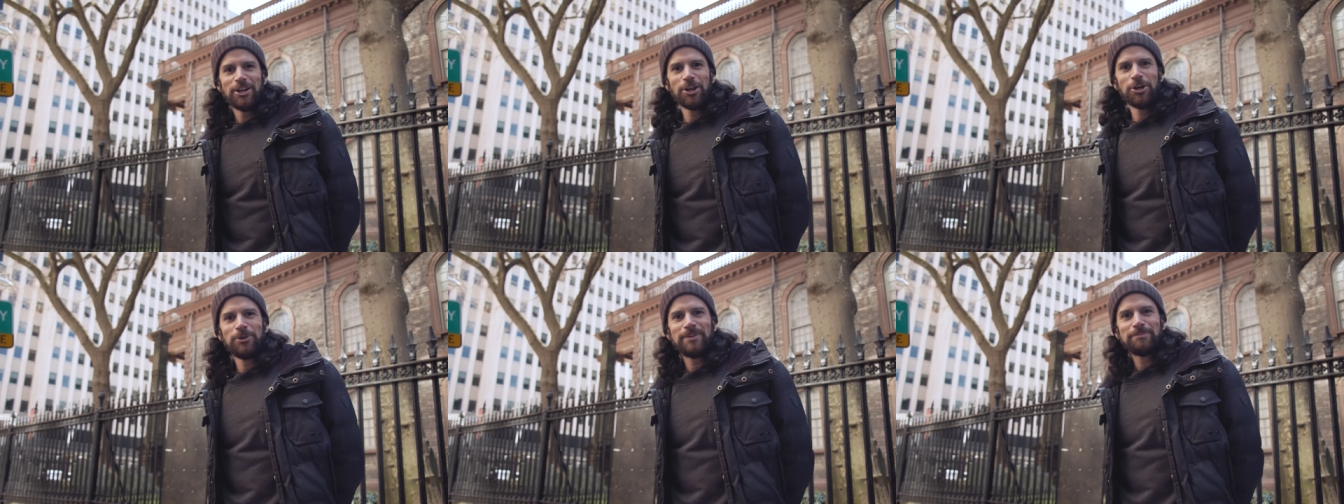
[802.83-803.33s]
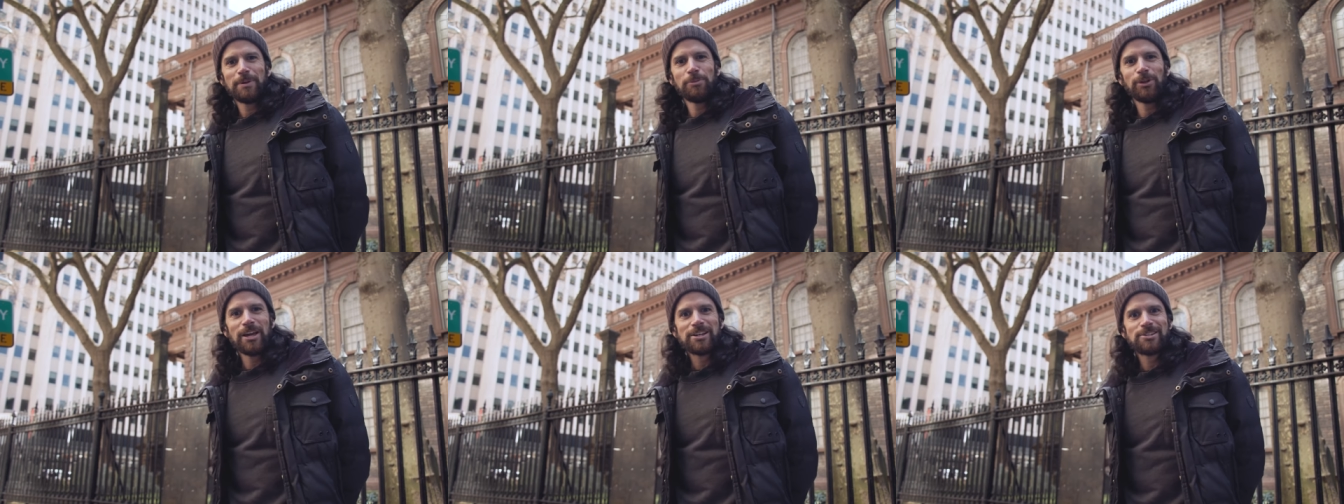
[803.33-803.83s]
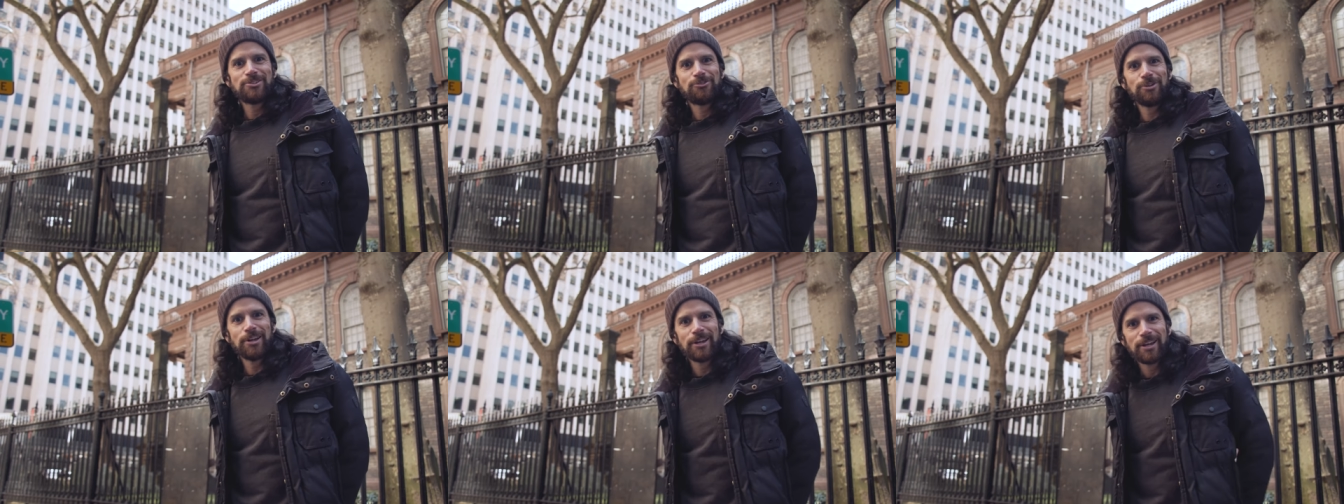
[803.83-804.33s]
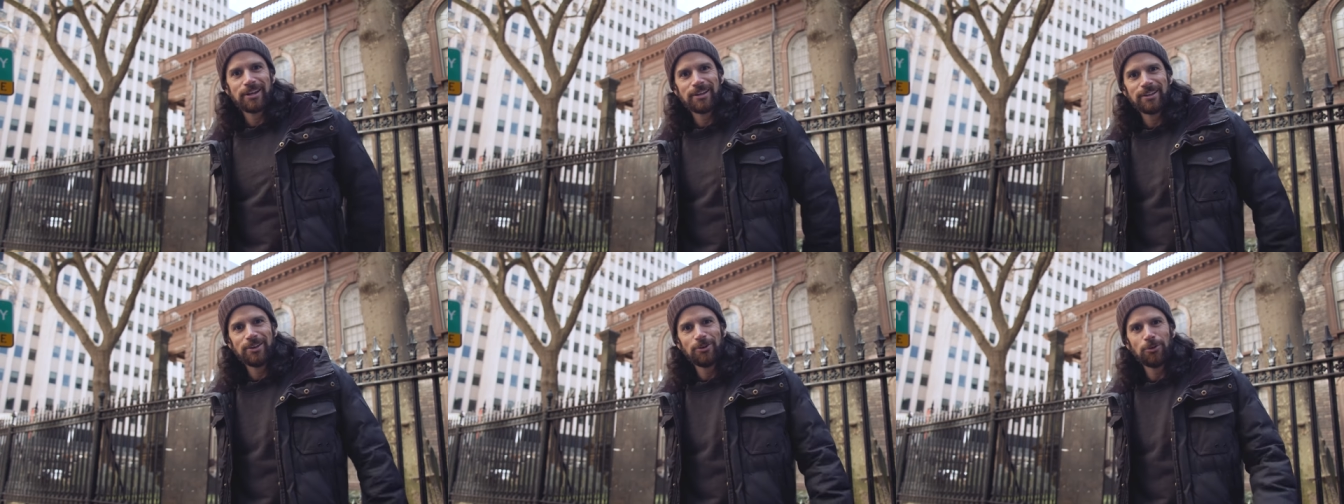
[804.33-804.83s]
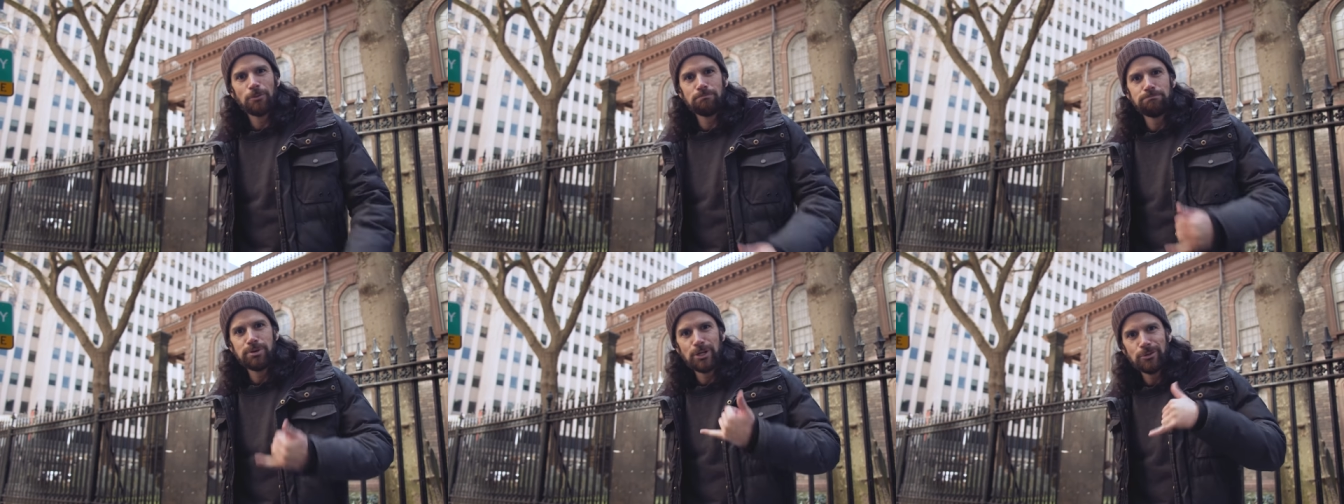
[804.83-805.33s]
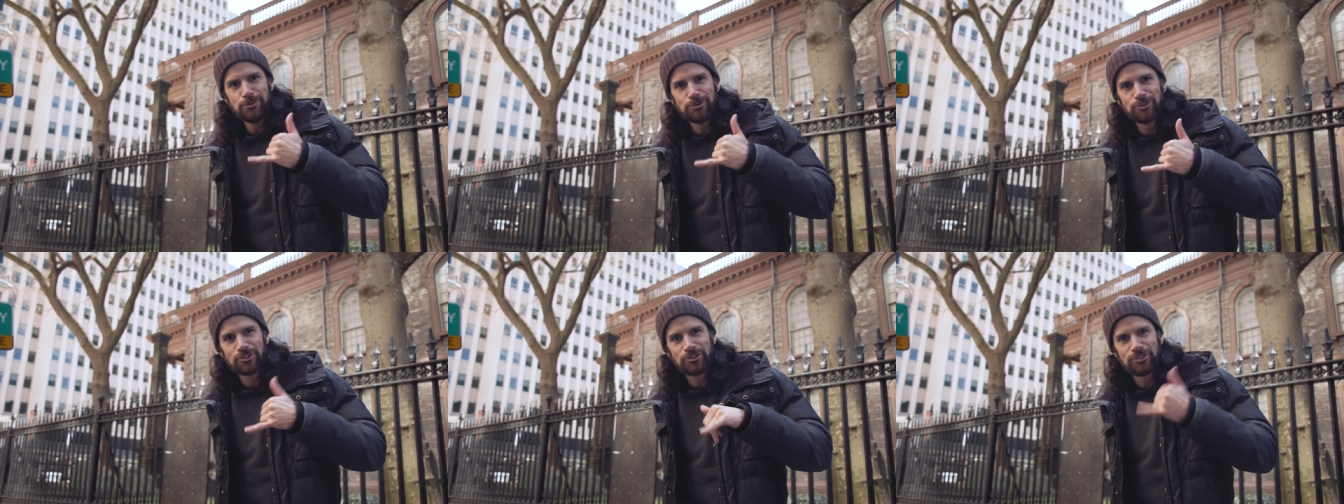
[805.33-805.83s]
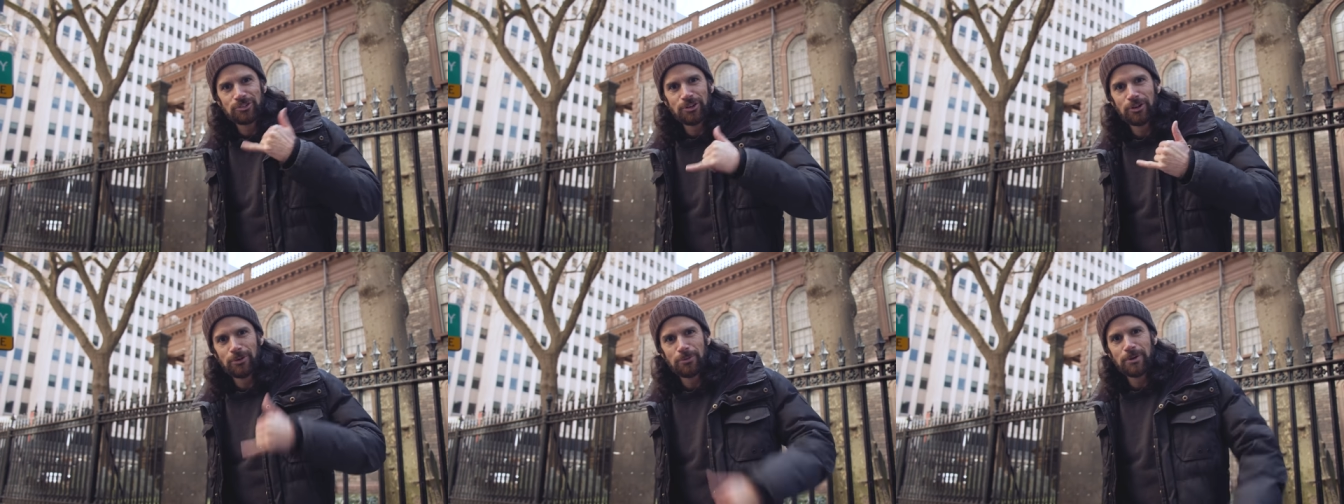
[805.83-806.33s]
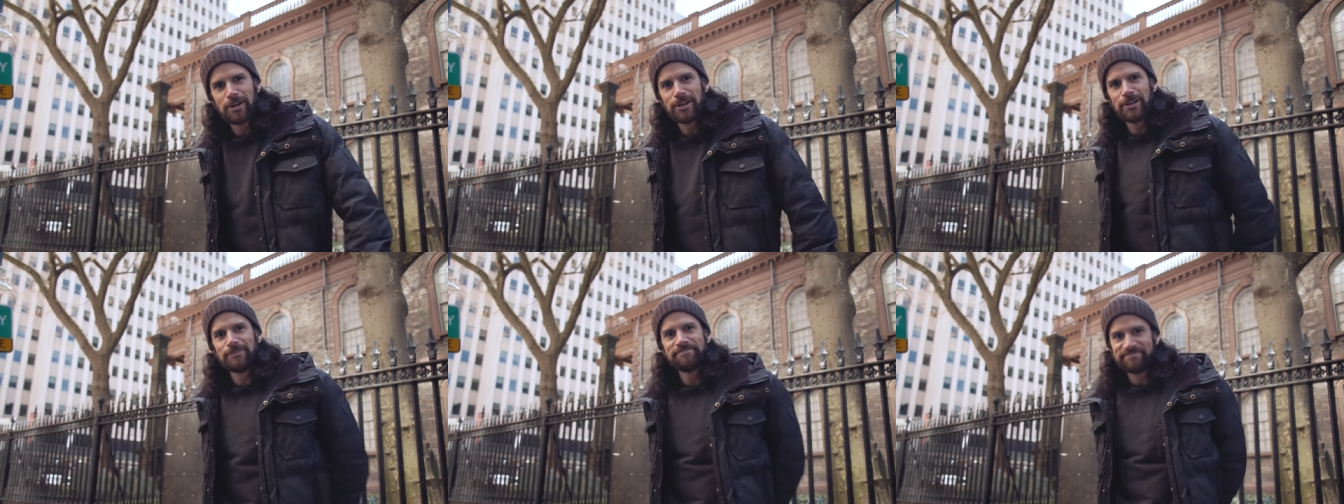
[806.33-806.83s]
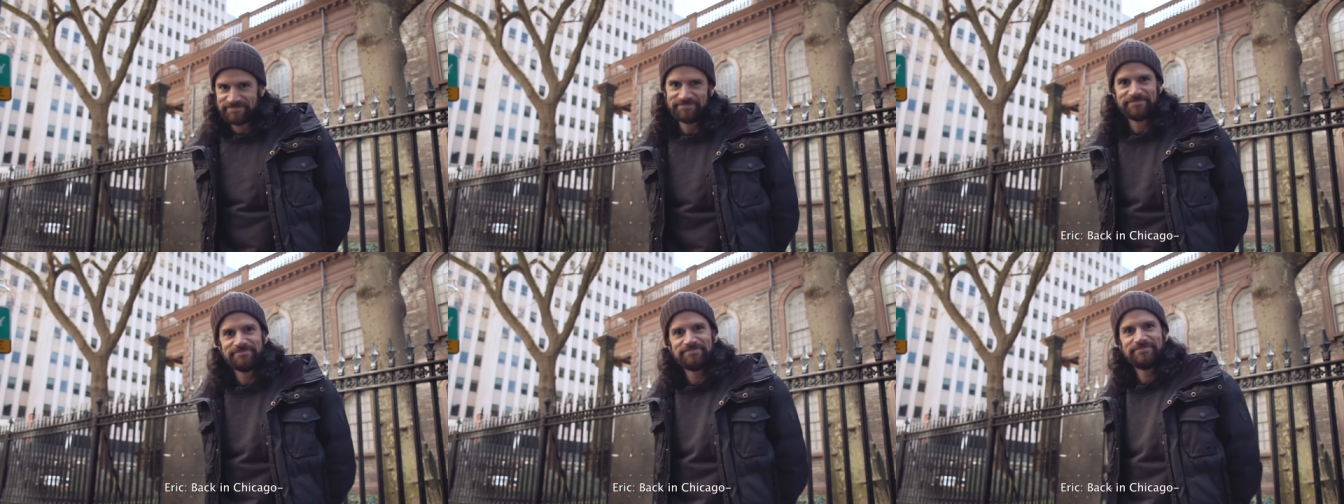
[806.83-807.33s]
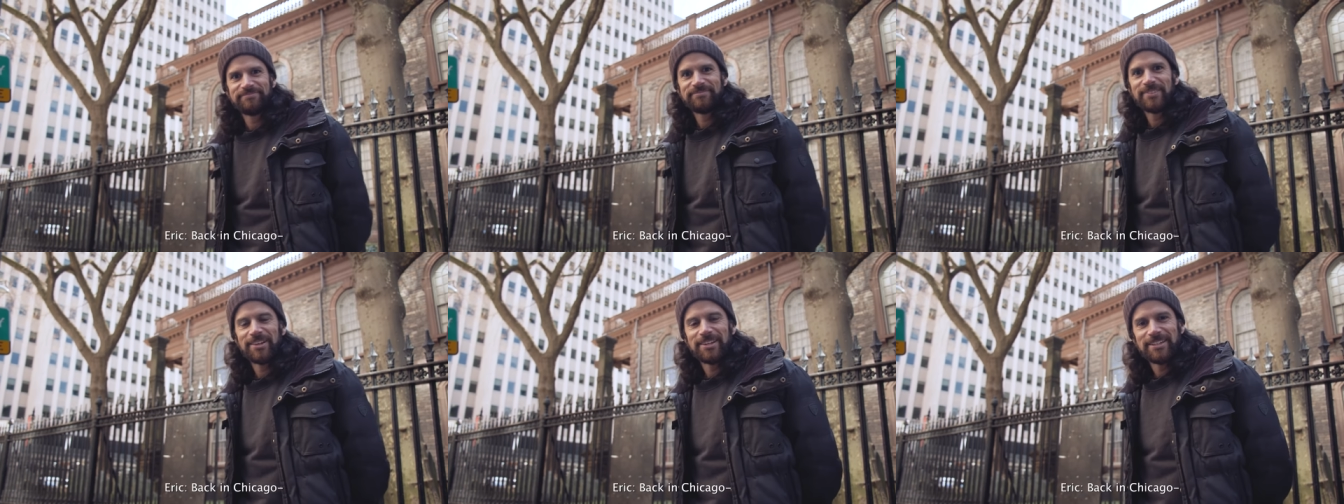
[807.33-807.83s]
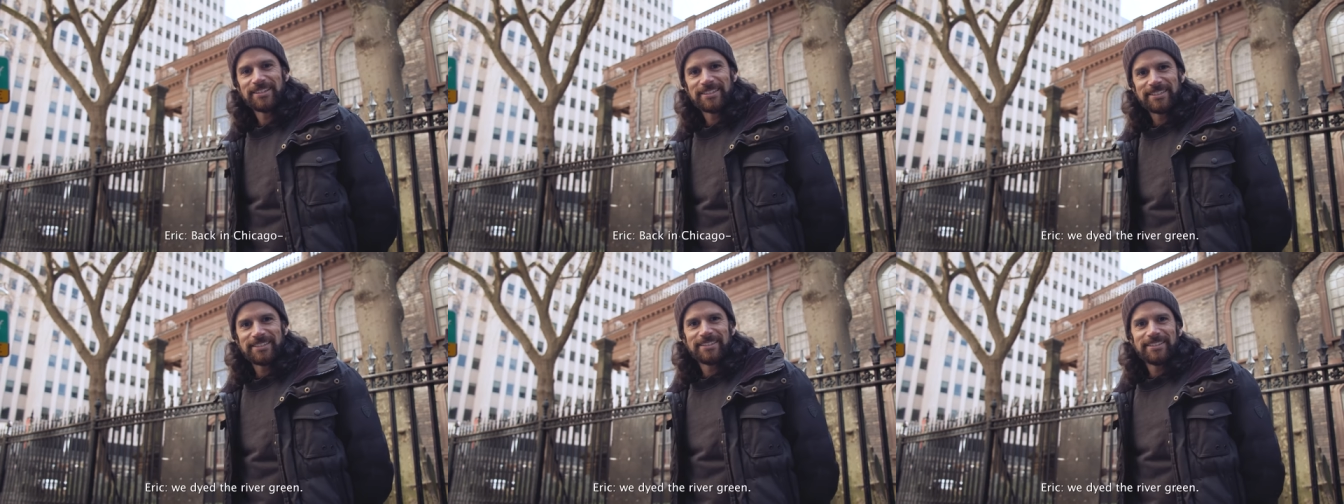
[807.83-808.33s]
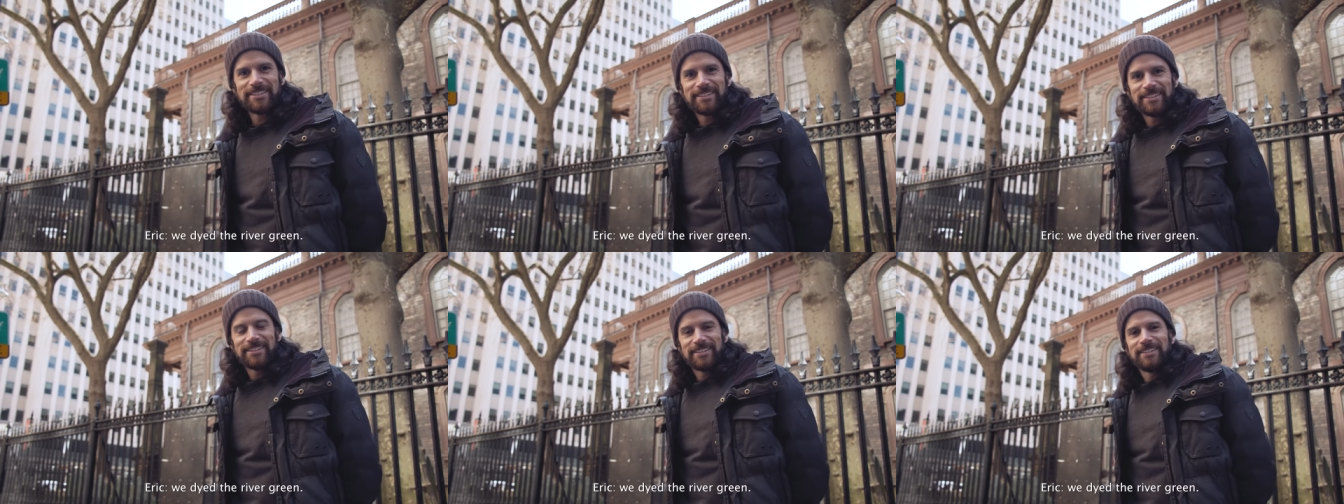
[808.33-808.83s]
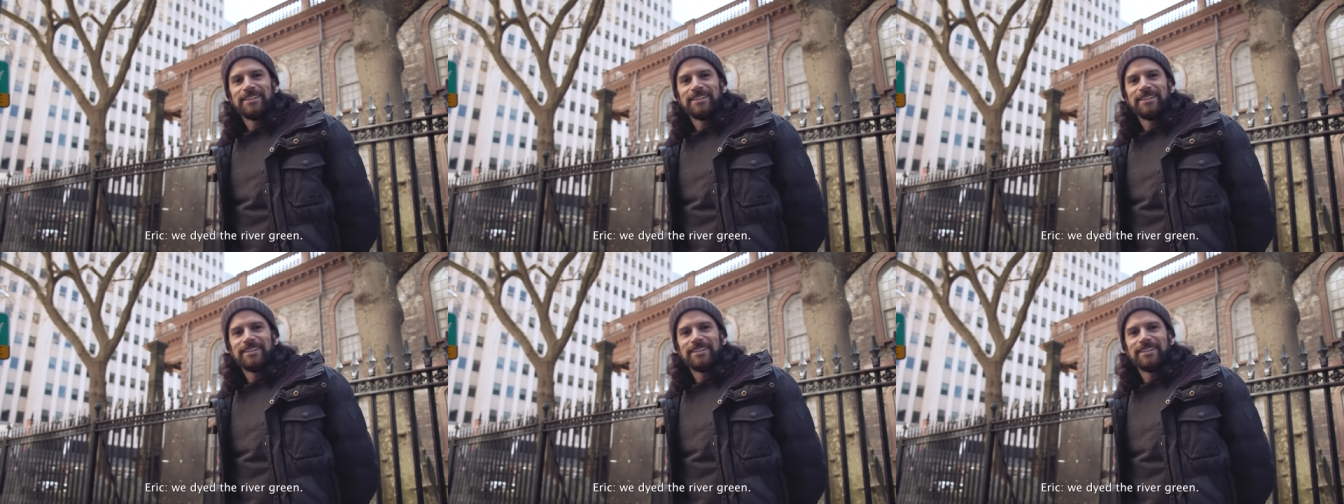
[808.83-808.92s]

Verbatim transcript: you know, people like to drink the old booze, so... Back in Chicago, we dyed the river green.